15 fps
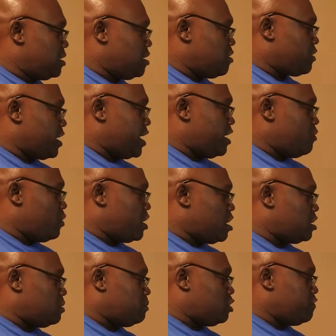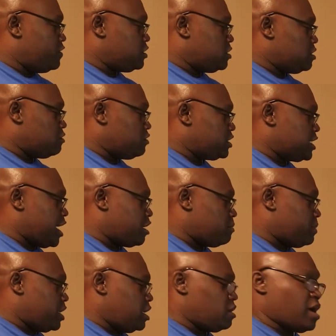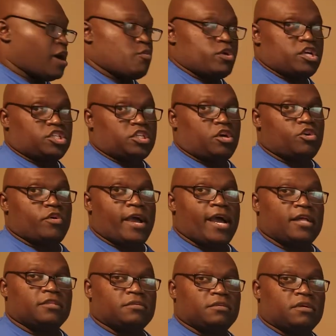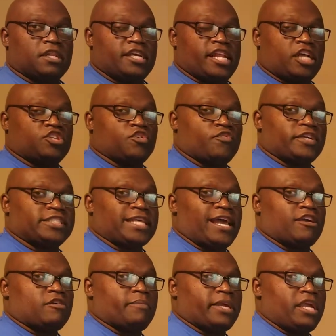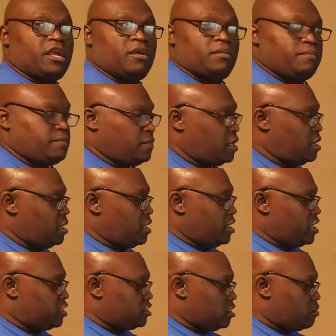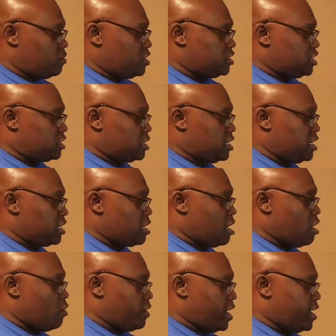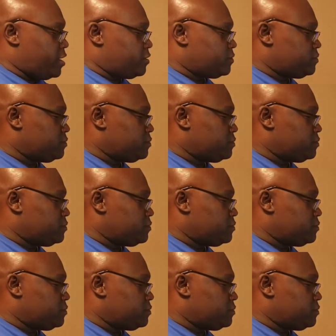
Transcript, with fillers: Okay, we're gonna move it to the recycle bin and I will show you how to clean out your recycle bin. And so we'll just click okay.